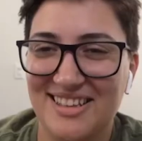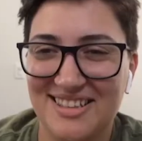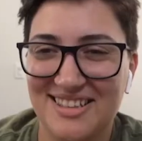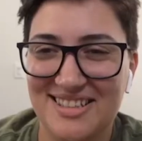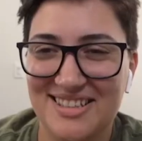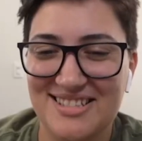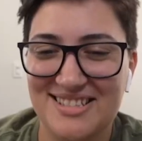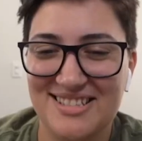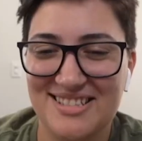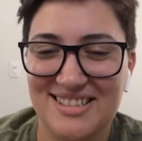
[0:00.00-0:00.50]
I
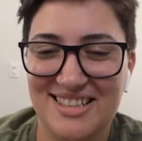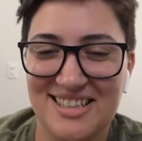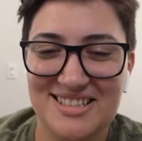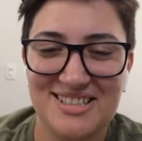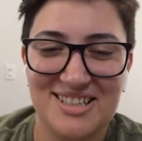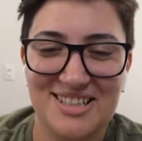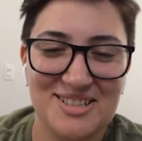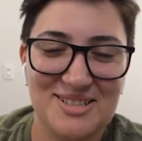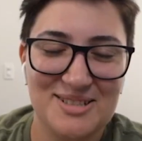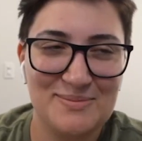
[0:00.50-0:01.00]
think
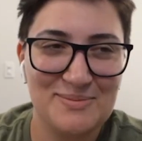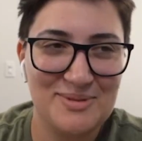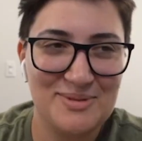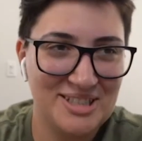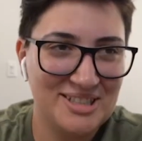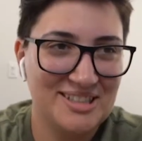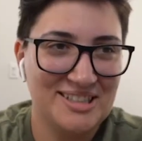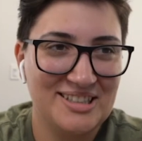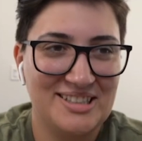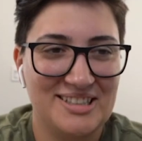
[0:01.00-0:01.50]
that's awesome,
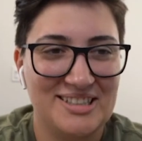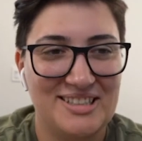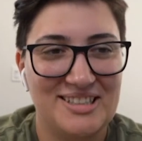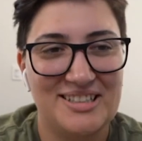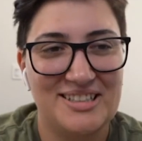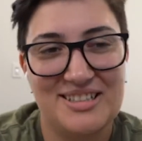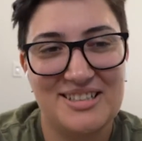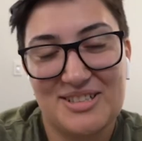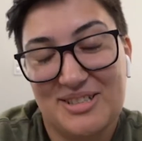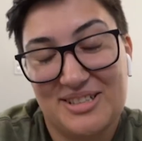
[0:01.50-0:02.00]
and
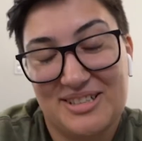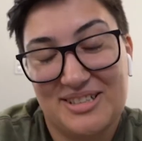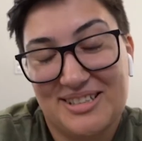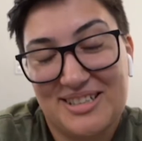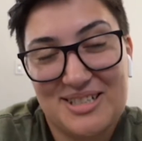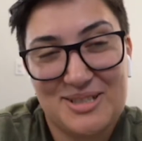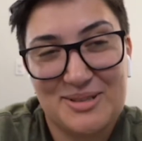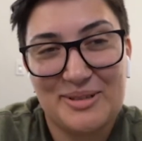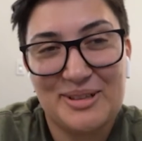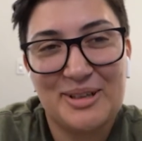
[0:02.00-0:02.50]

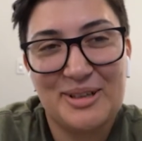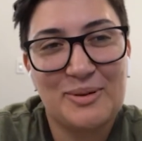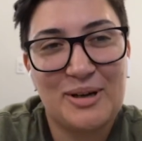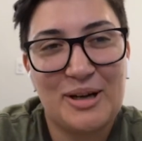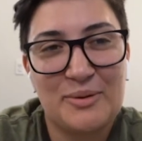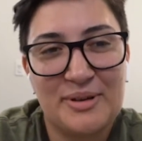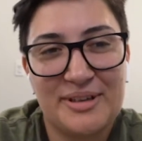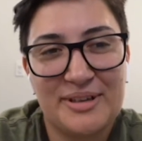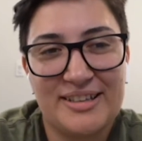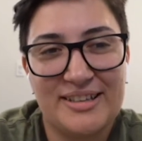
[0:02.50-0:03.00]
that's really
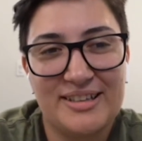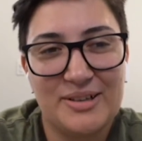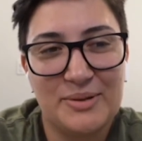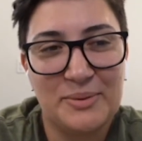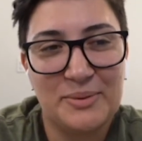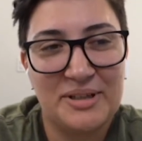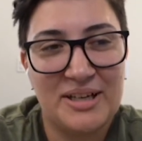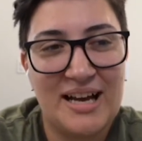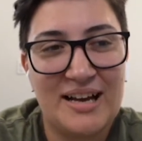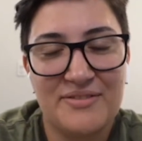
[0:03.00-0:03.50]
why
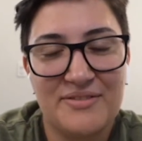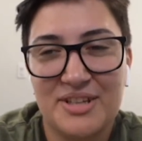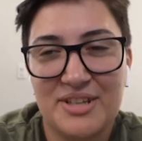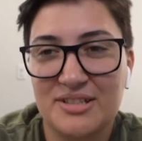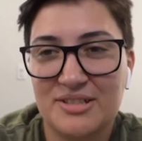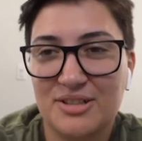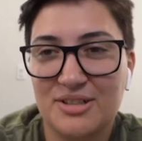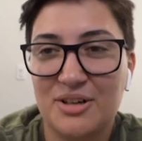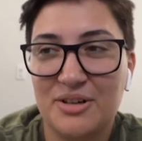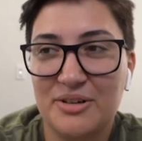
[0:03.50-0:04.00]
we have
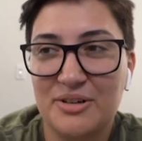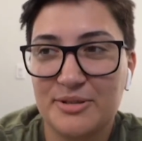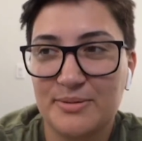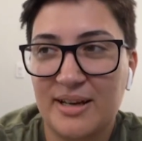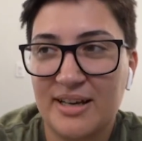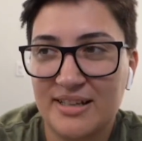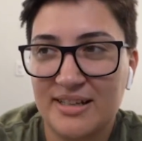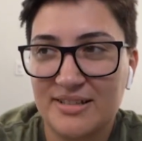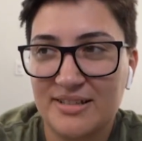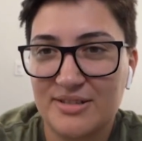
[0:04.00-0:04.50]
these
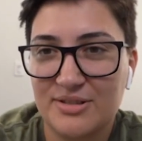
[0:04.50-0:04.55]
calls, right?